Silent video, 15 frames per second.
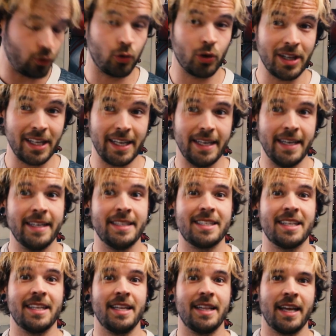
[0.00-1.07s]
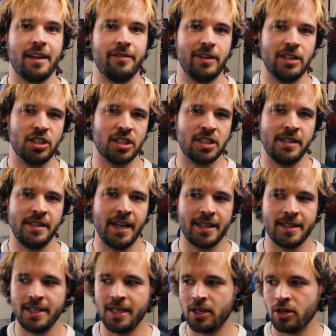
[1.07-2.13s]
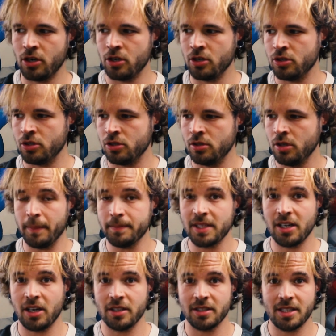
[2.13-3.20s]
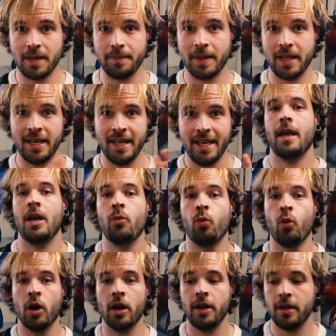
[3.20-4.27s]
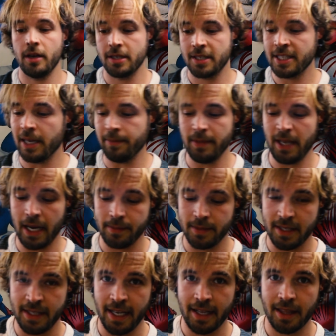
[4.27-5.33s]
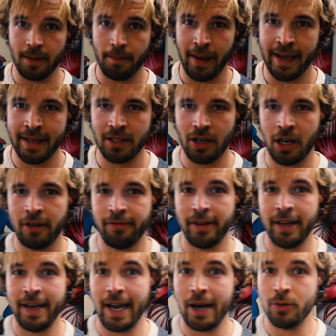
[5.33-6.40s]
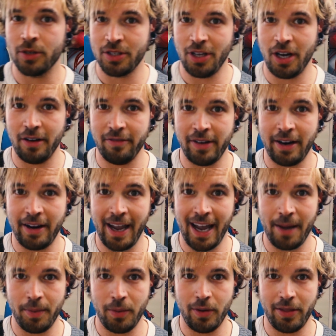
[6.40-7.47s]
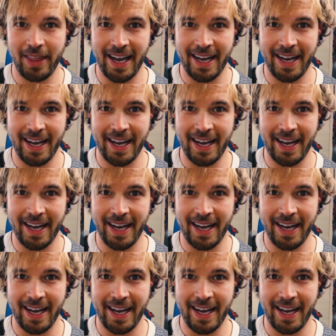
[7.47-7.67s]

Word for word: really easily. Like if I just nicked it or bumped it on something, it would sometimes nick the paint off and I was not very happy with